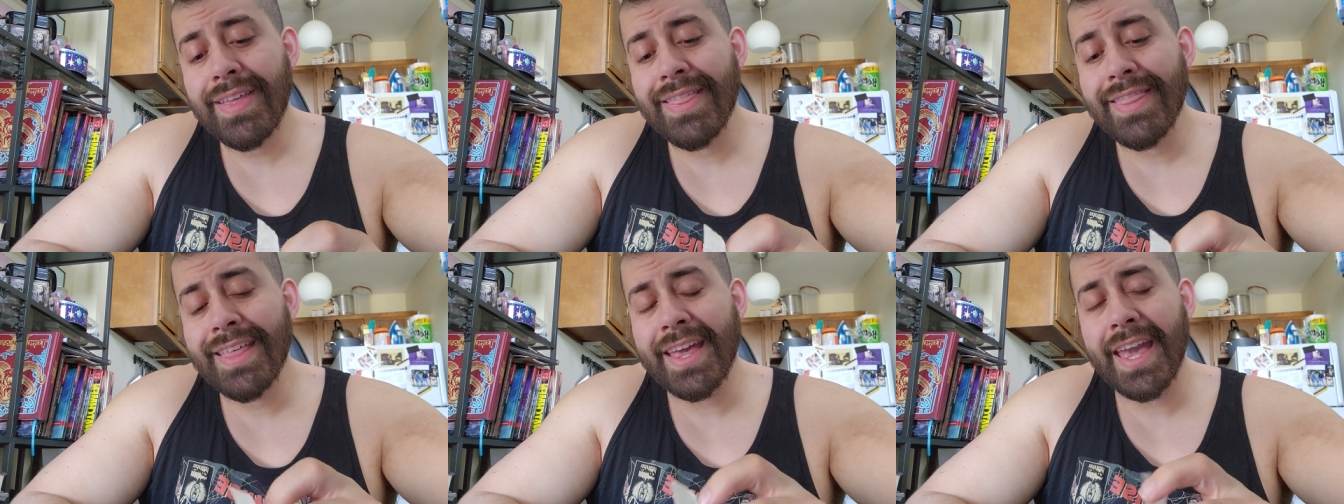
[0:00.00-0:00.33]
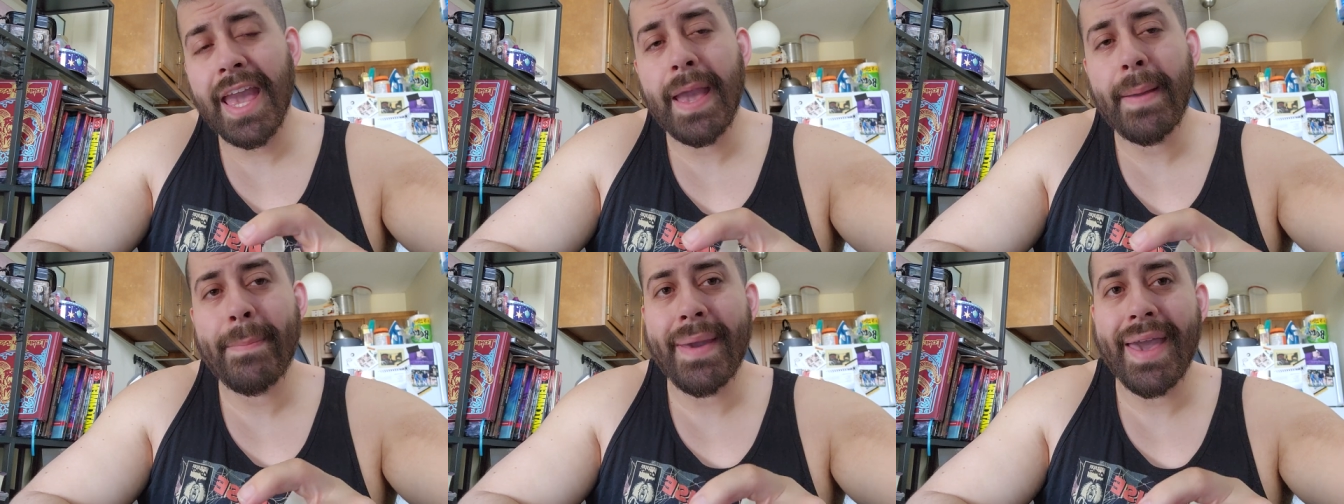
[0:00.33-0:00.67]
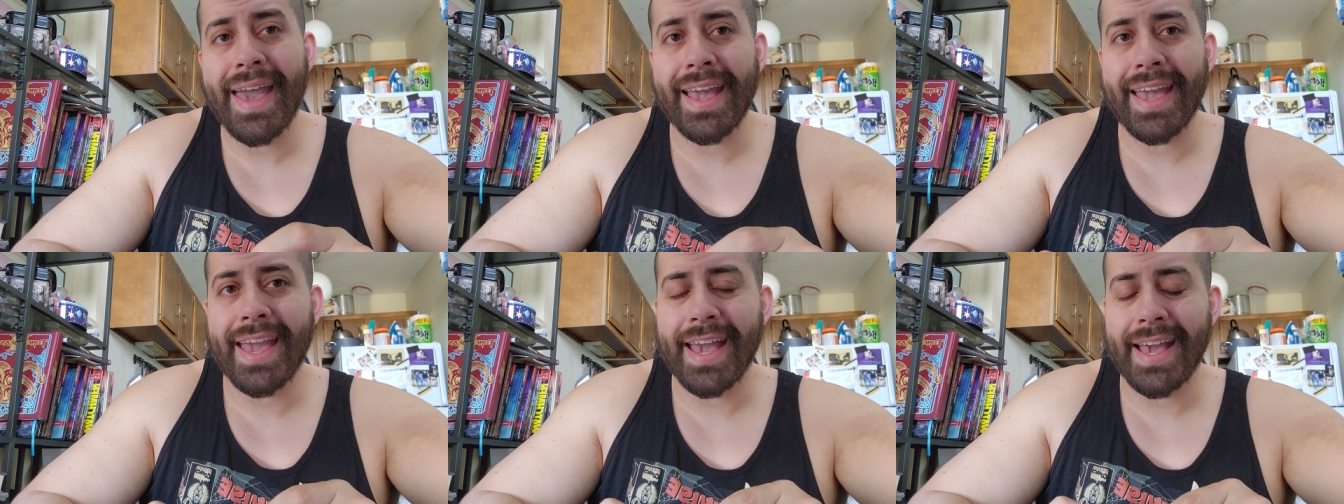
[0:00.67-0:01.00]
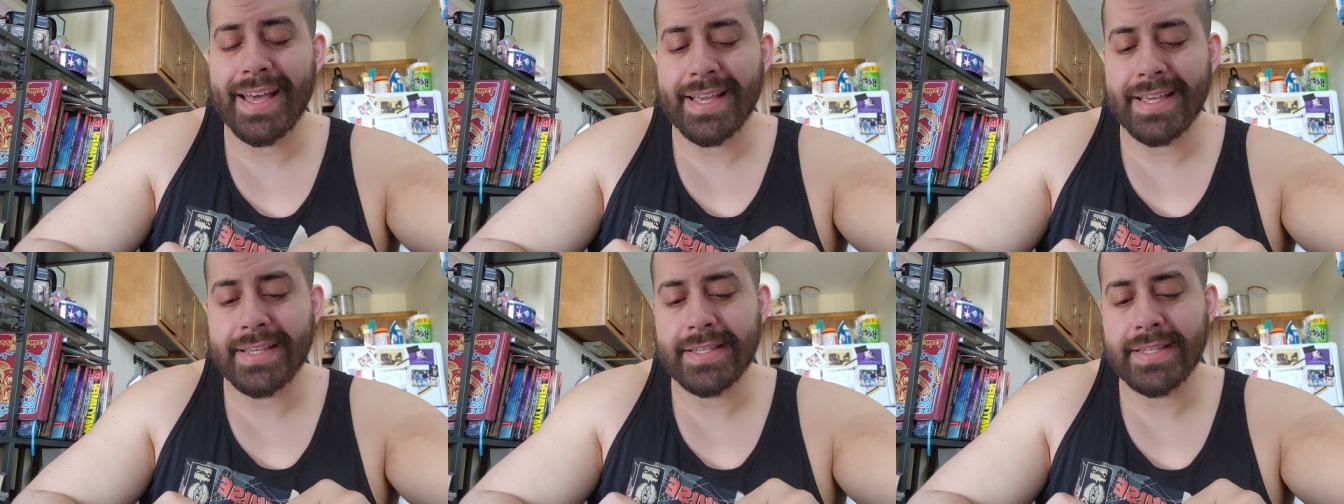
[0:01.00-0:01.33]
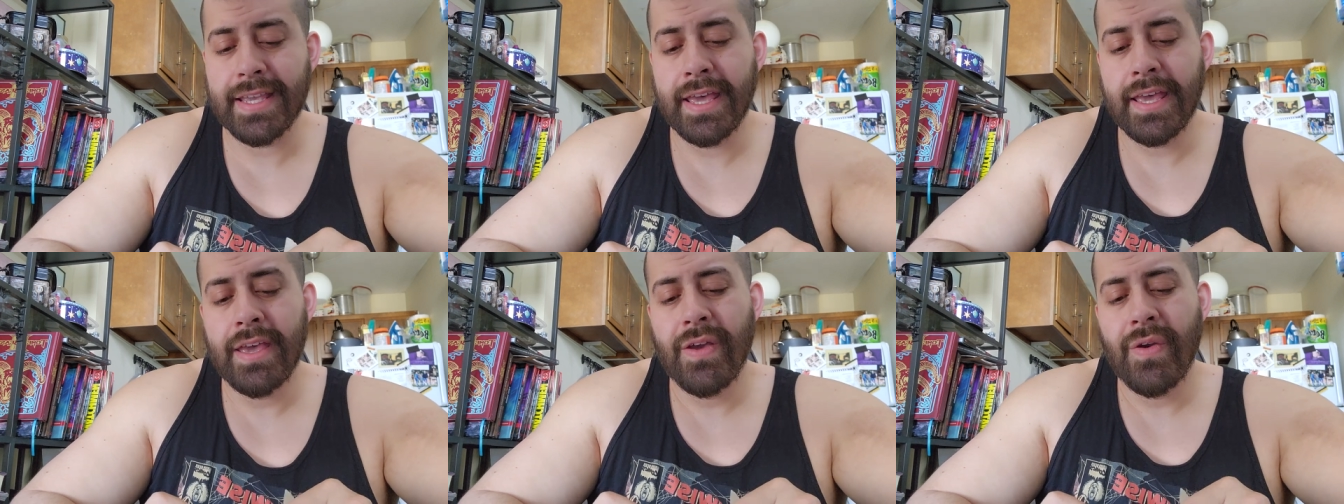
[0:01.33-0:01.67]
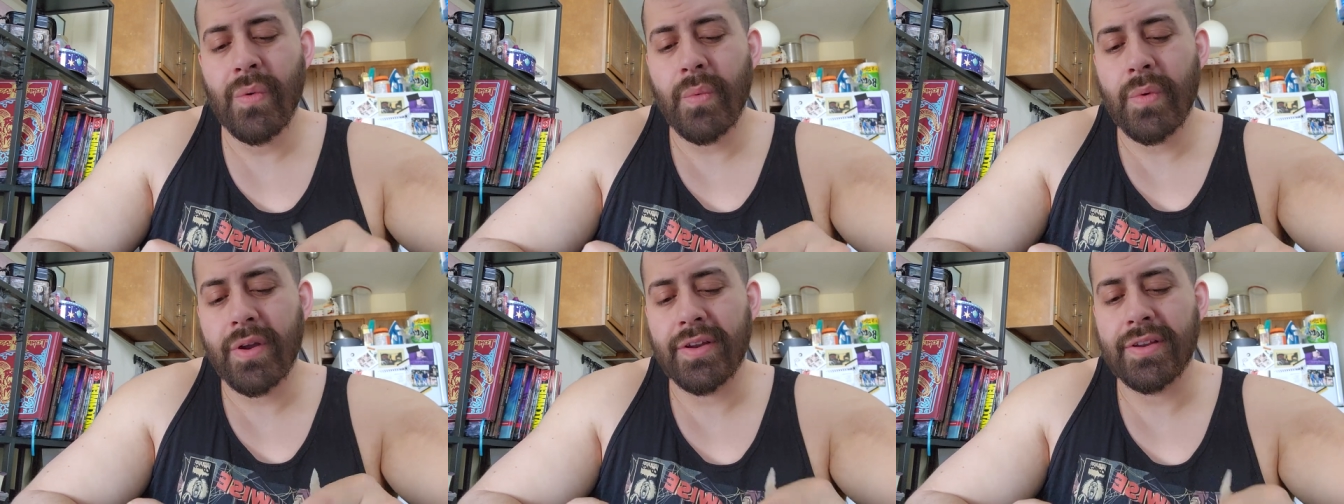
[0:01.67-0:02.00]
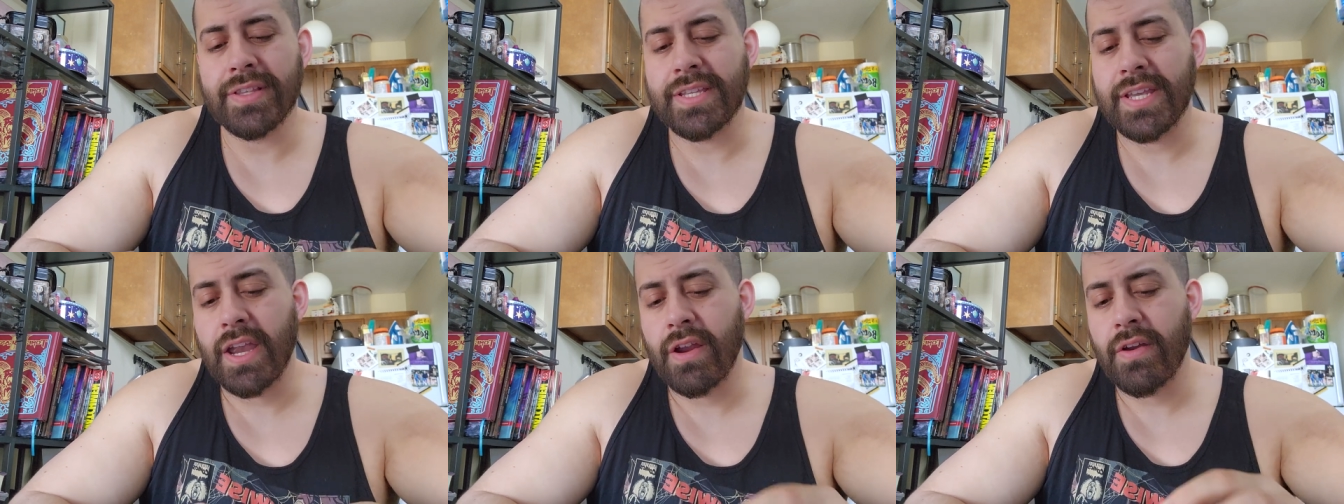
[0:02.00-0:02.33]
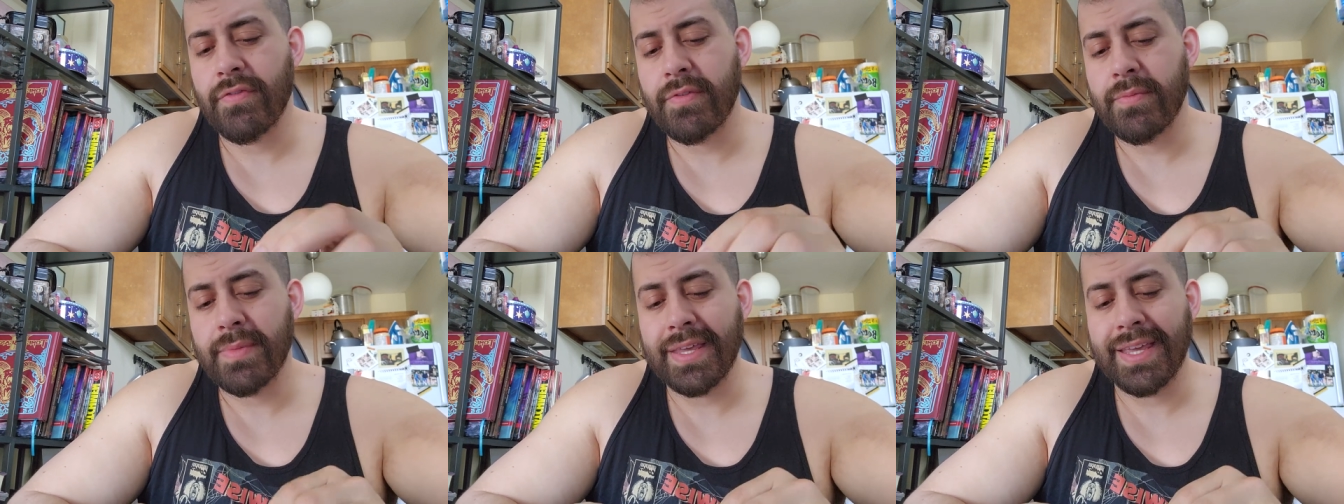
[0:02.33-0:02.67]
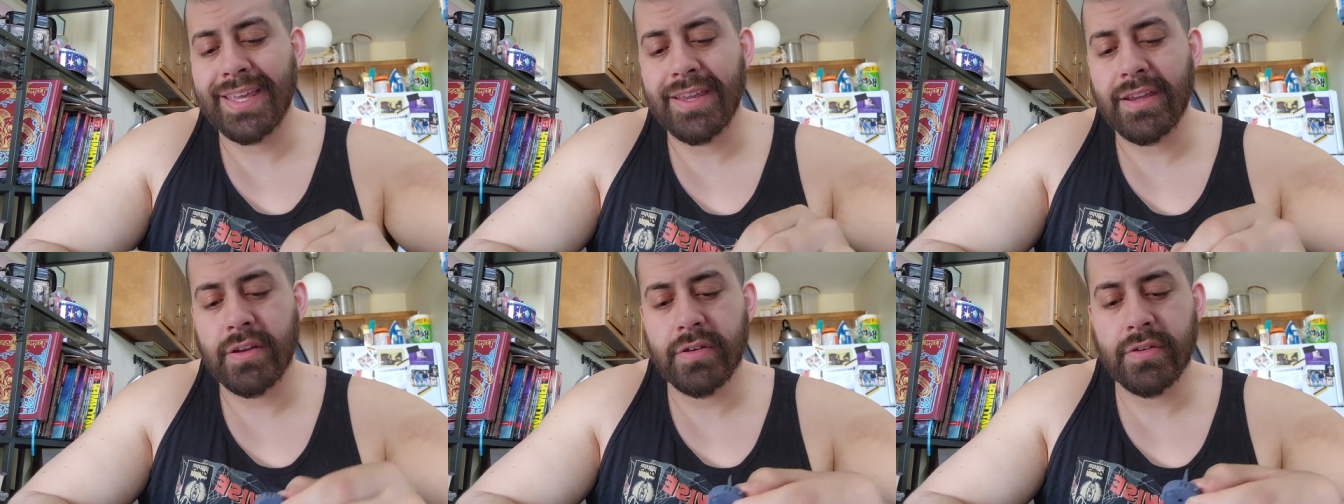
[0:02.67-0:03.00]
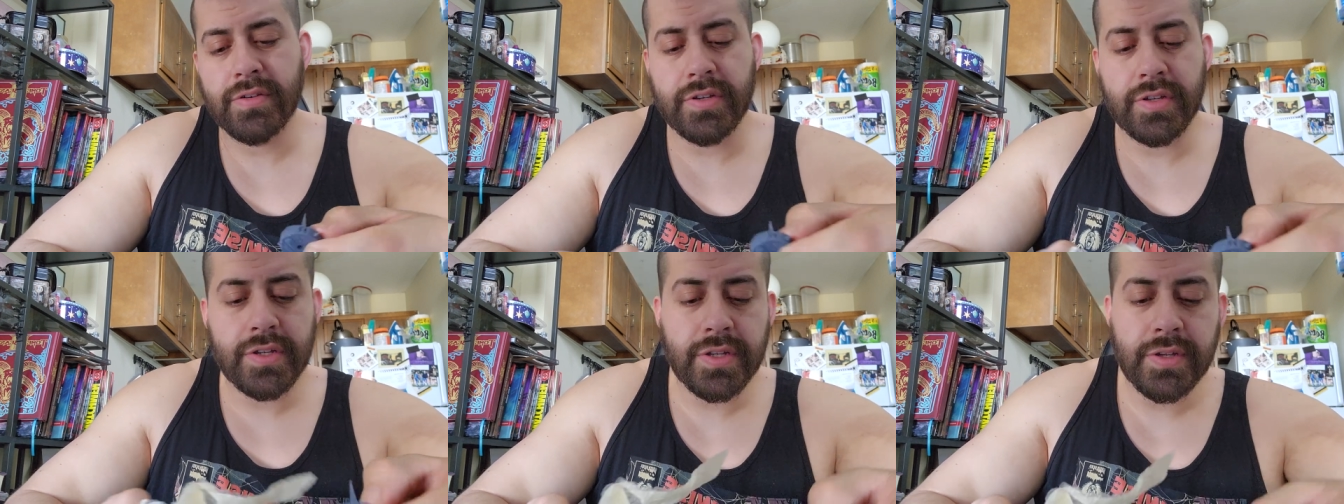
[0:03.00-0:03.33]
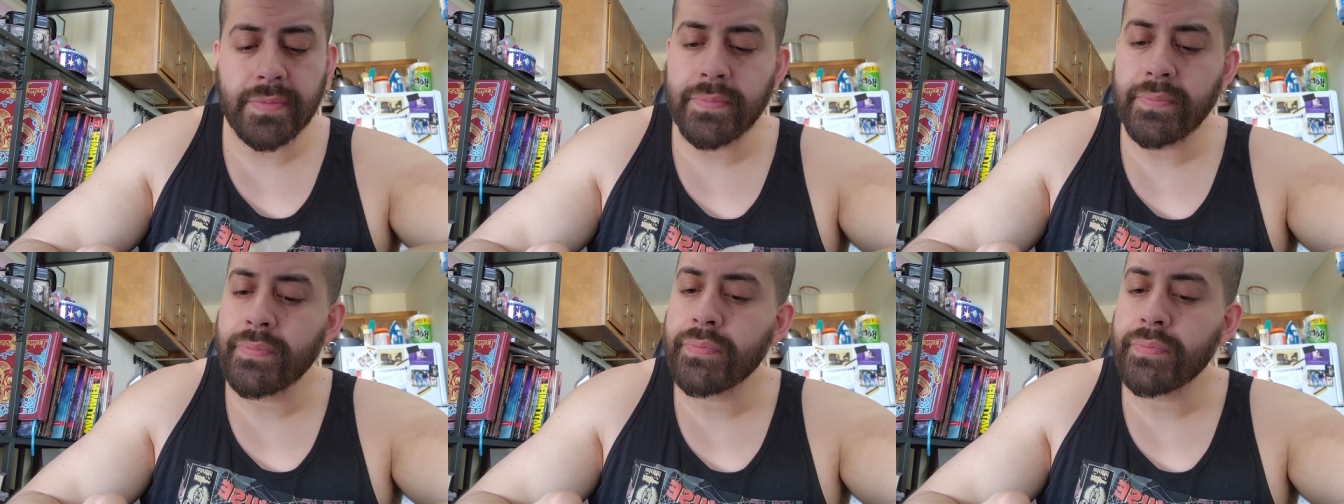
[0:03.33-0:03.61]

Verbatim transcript: the K-Pack has wear and tear from the years